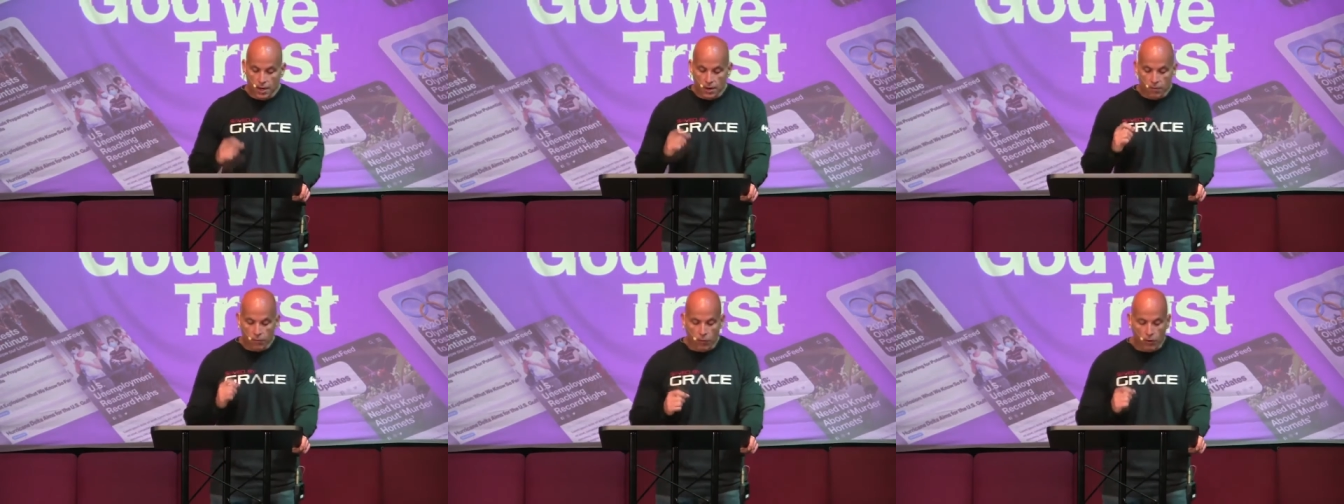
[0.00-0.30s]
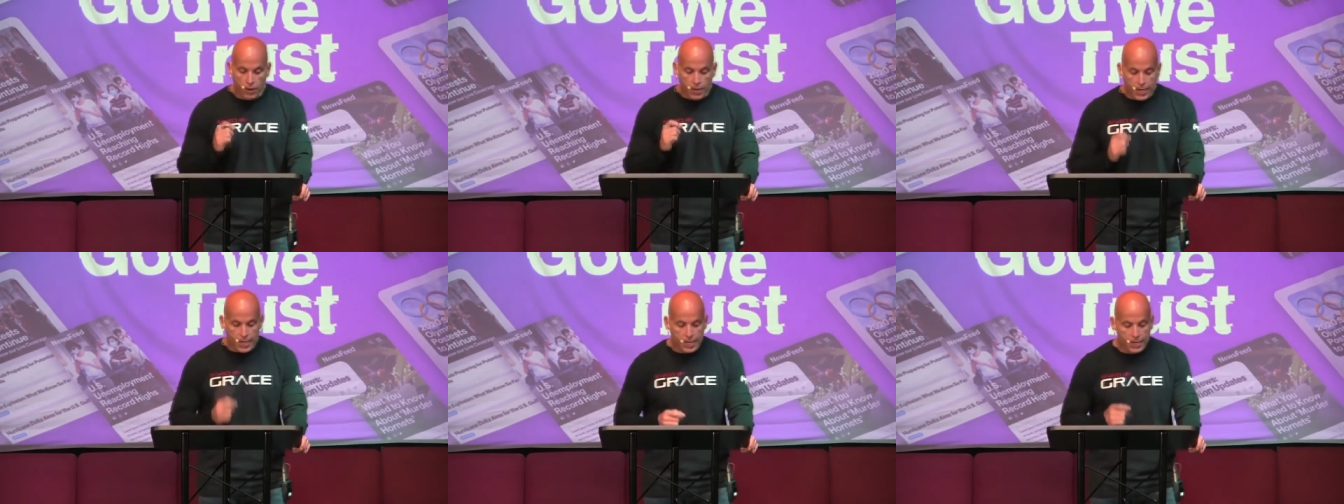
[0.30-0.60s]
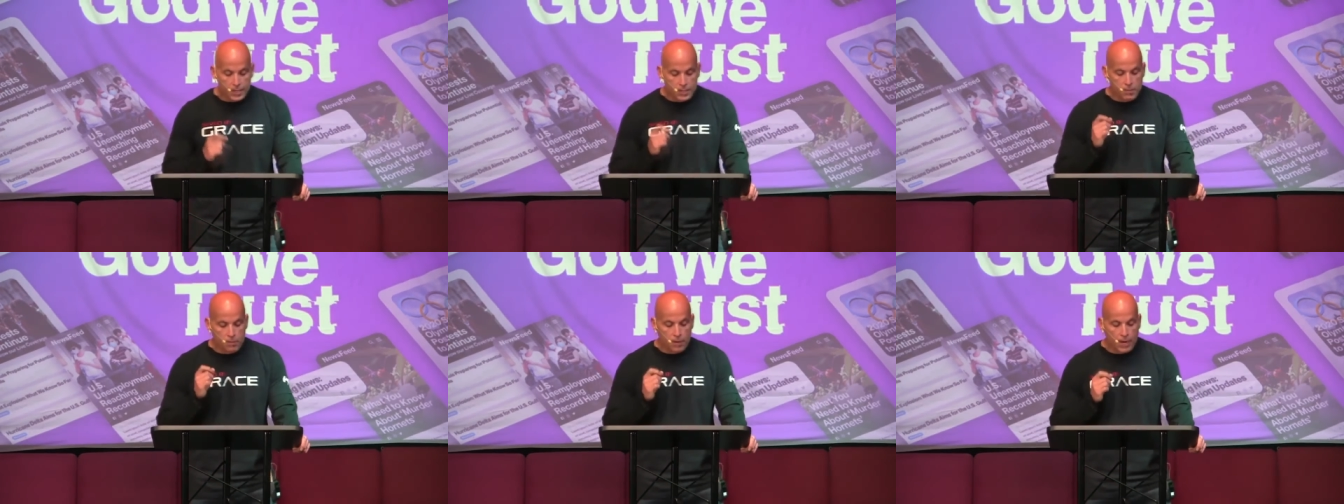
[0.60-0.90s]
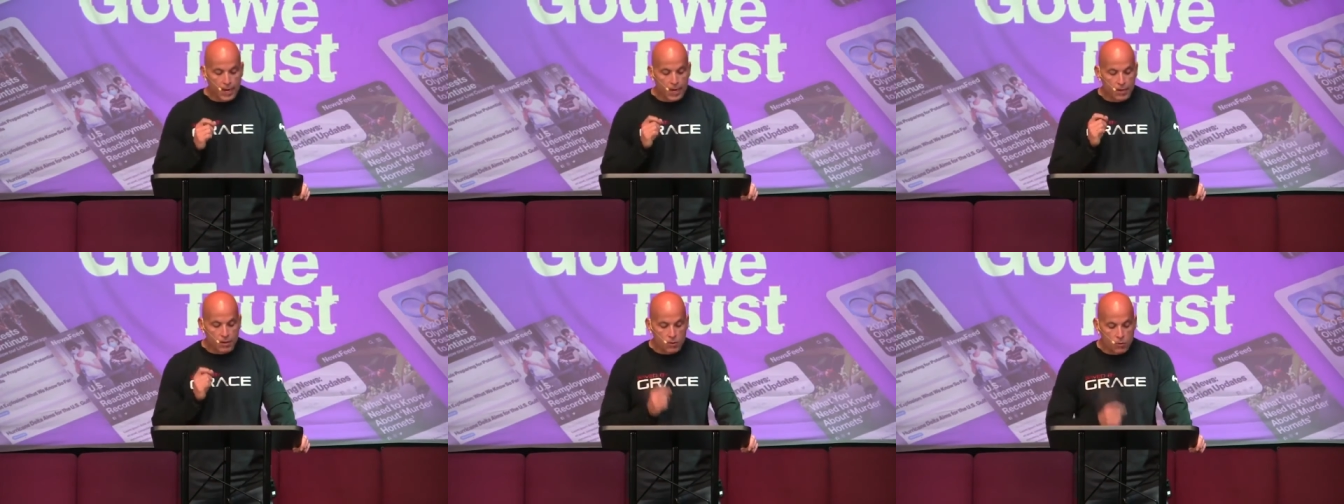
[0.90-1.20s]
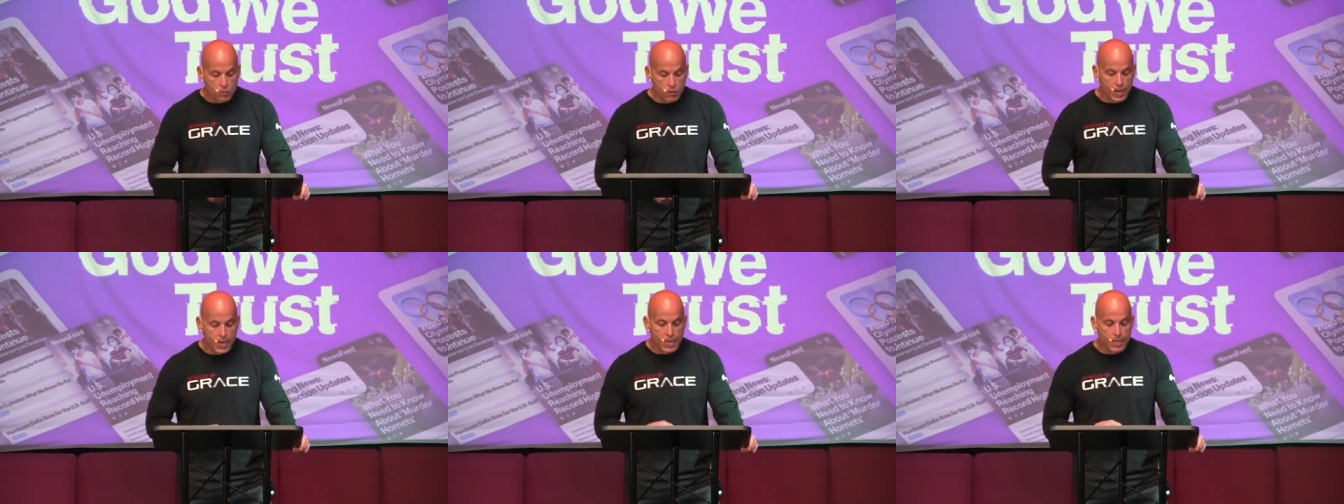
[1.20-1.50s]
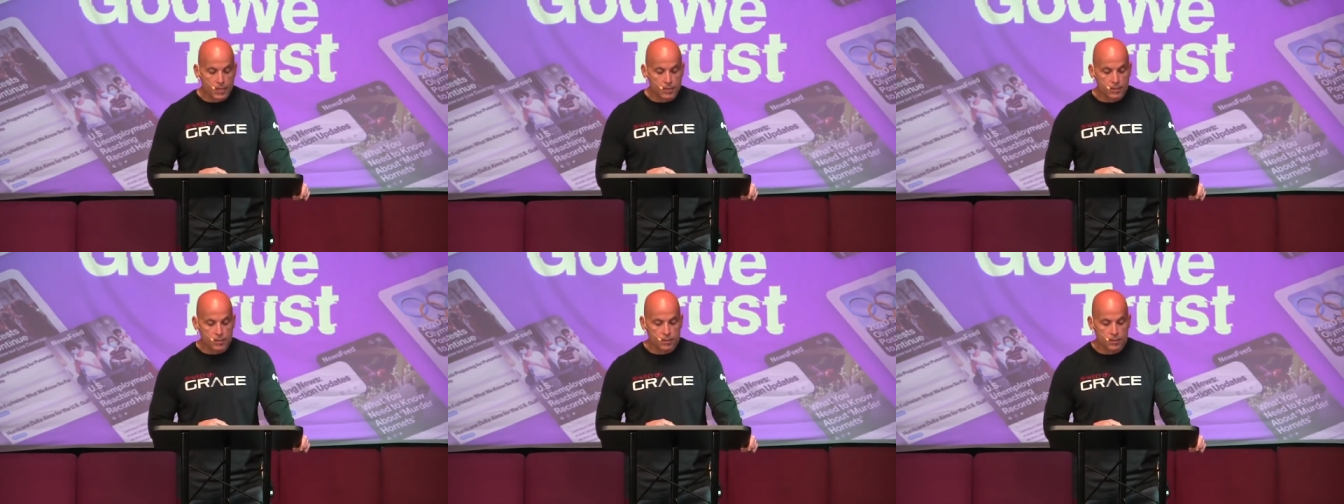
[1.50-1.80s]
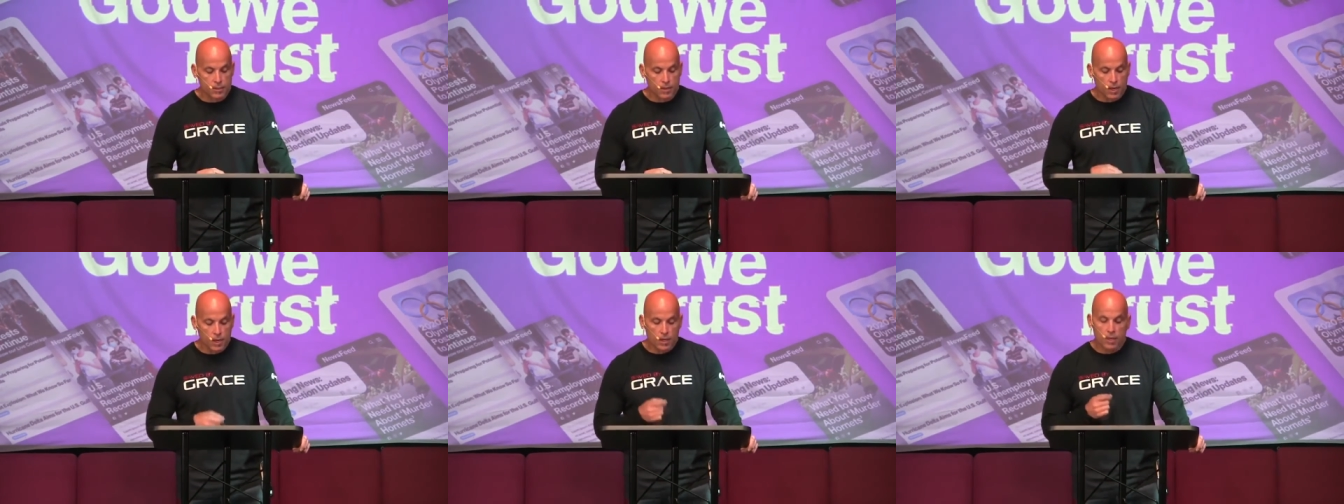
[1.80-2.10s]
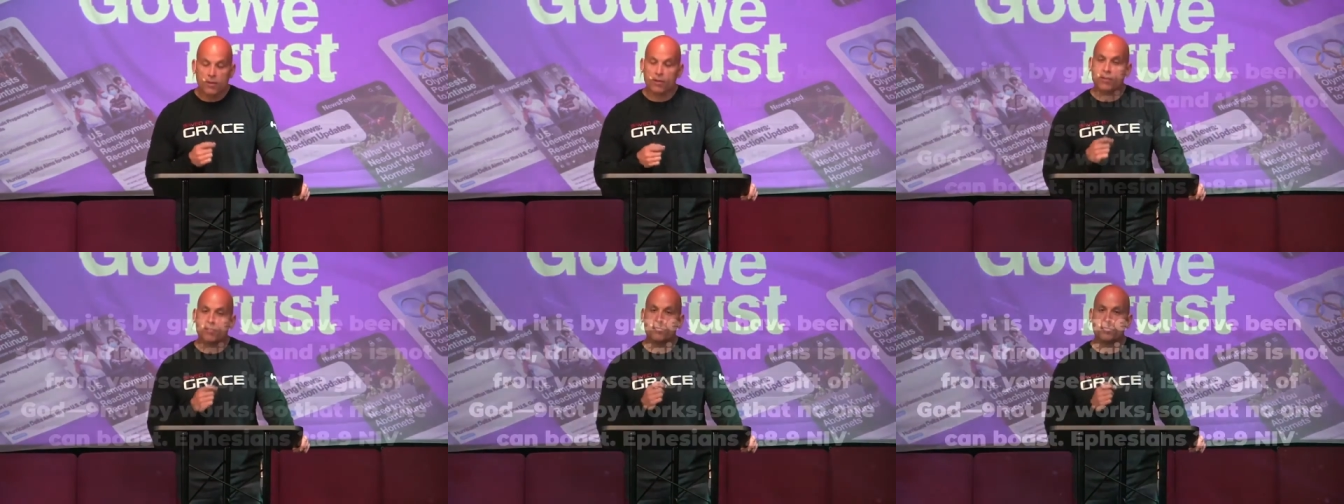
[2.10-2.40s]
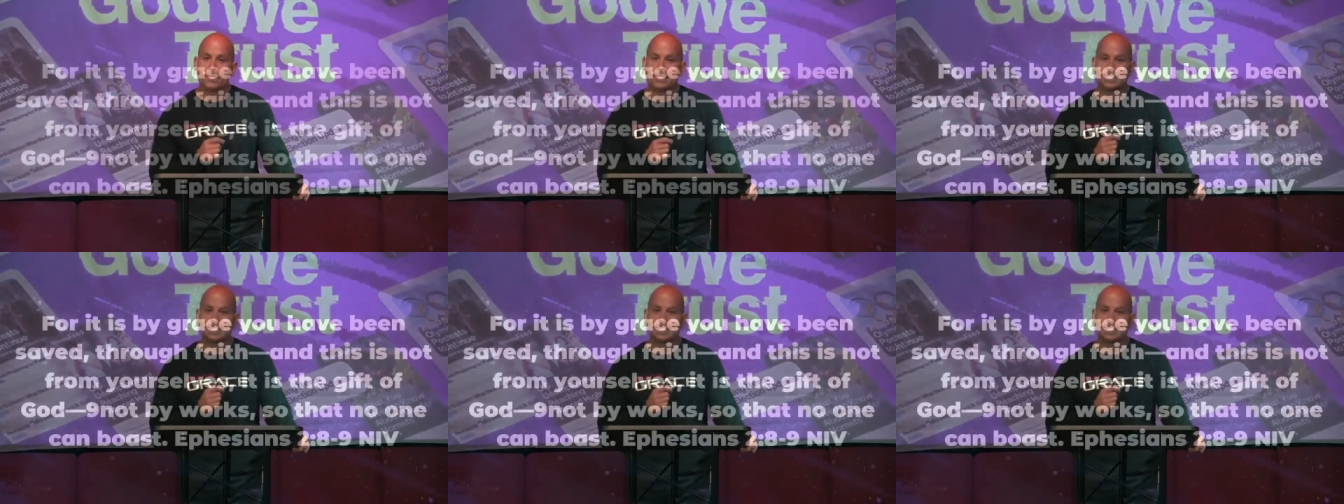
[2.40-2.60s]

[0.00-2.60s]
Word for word: For it is by grace you have been